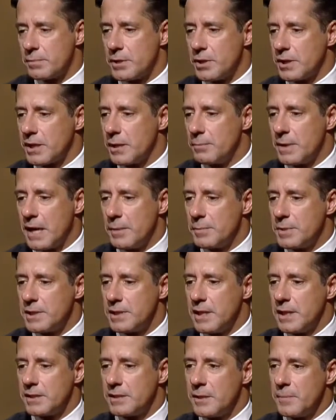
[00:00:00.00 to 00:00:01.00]
Look, in
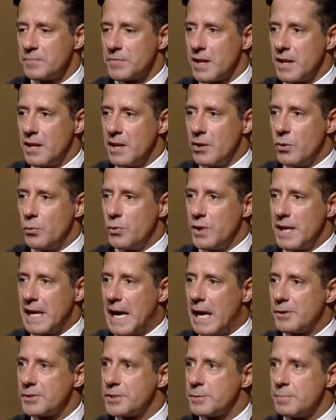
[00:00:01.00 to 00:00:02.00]
Miami-Dade, we
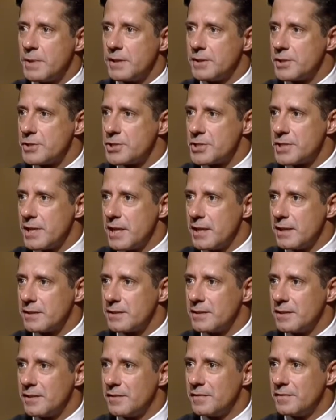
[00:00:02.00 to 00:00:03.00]
outspend the
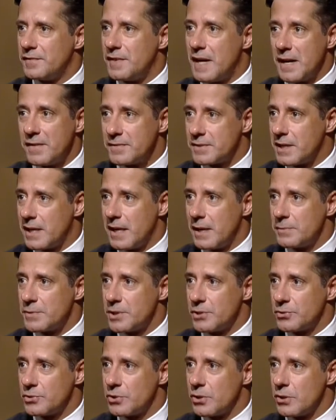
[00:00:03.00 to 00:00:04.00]
state 5
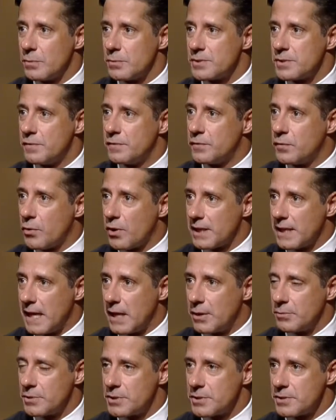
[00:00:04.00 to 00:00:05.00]
times in terms of foreign
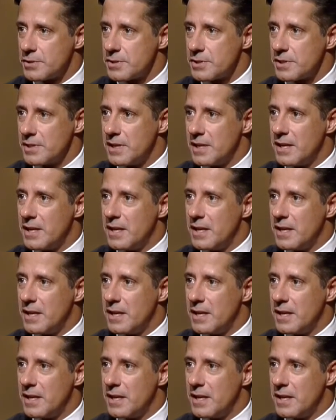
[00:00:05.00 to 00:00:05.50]
languages.